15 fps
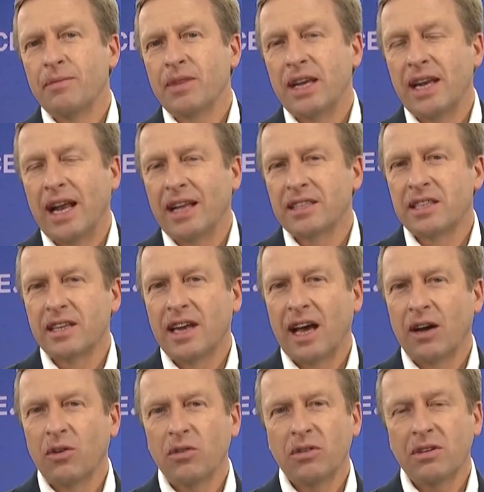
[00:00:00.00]
And until
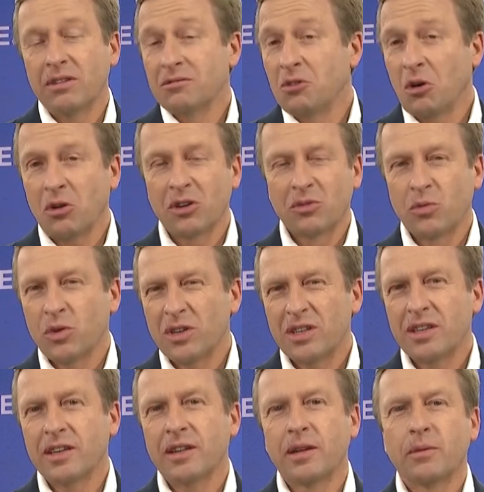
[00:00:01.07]
now, knock on wood,
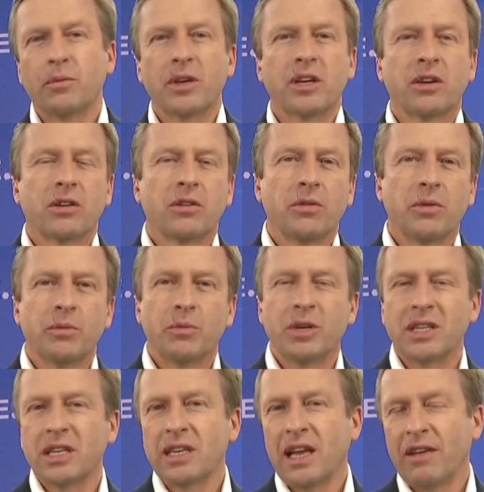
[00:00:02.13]
we
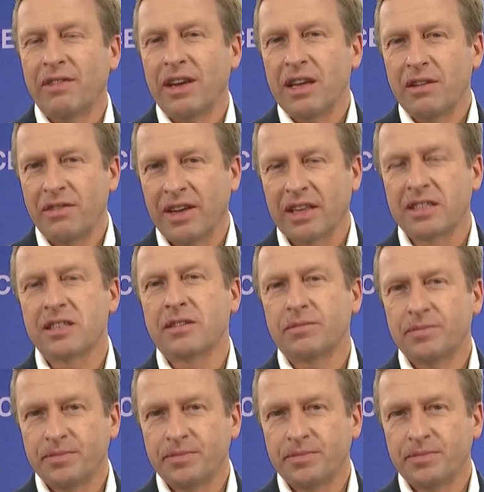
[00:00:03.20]
didn't have any effects.